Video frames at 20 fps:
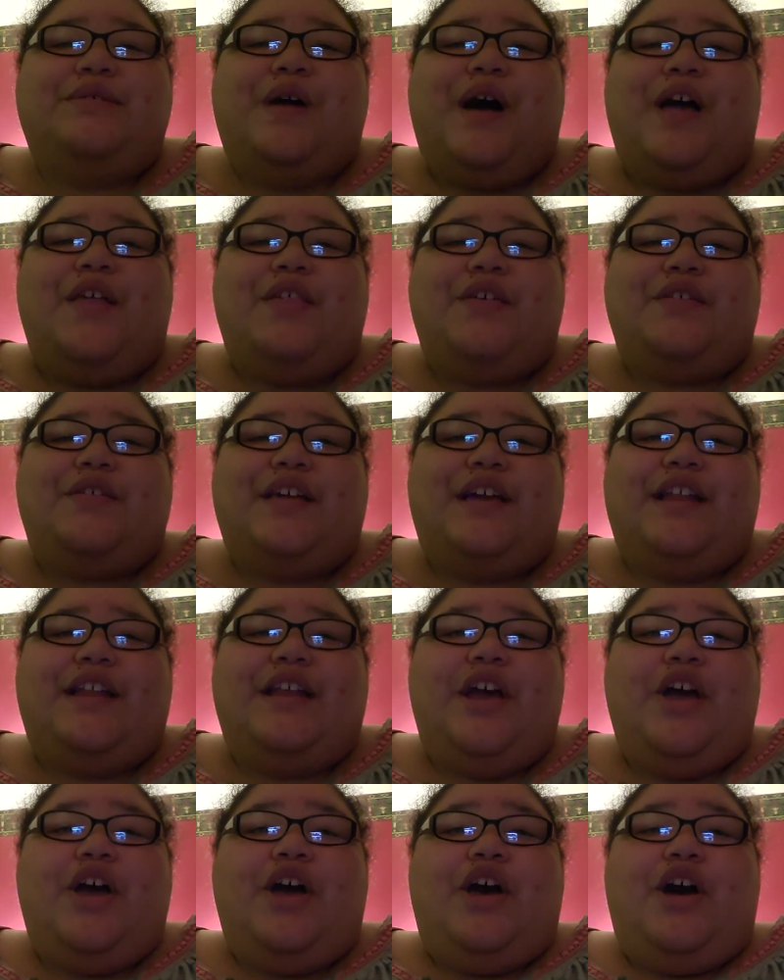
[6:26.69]
other than,
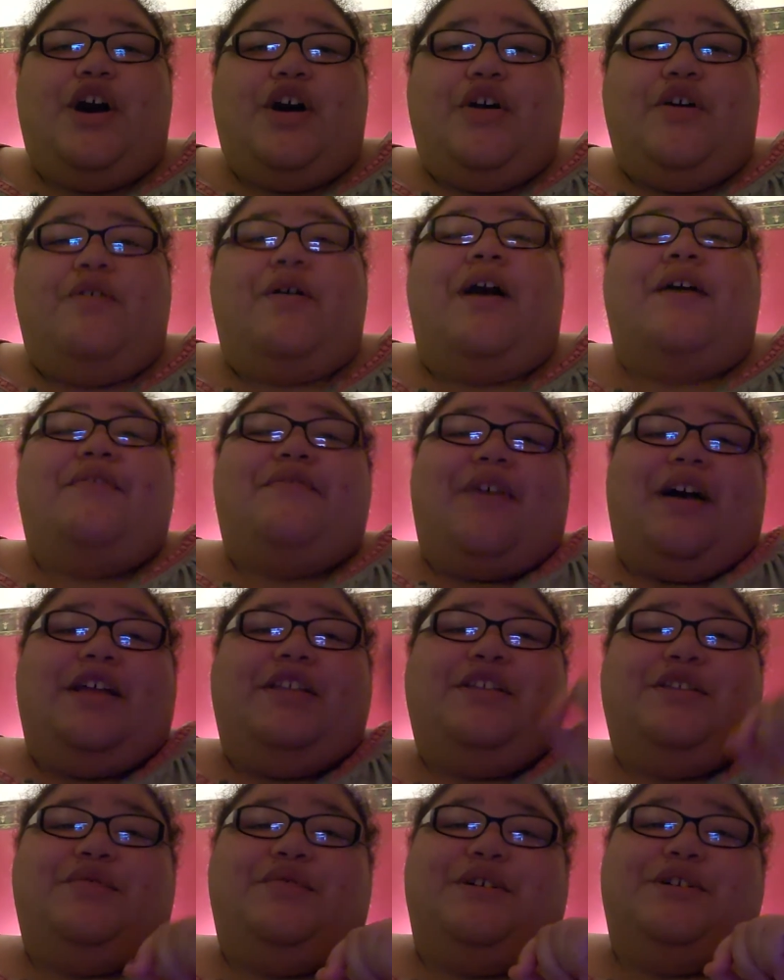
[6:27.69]
oh, I
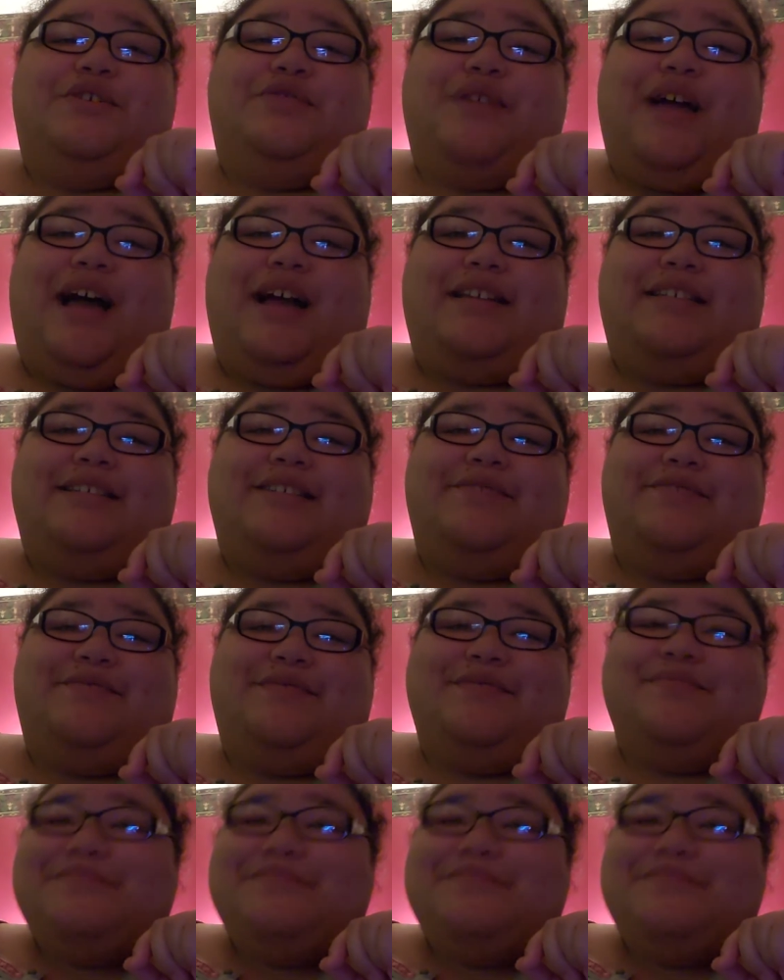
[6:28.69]
find you attractive.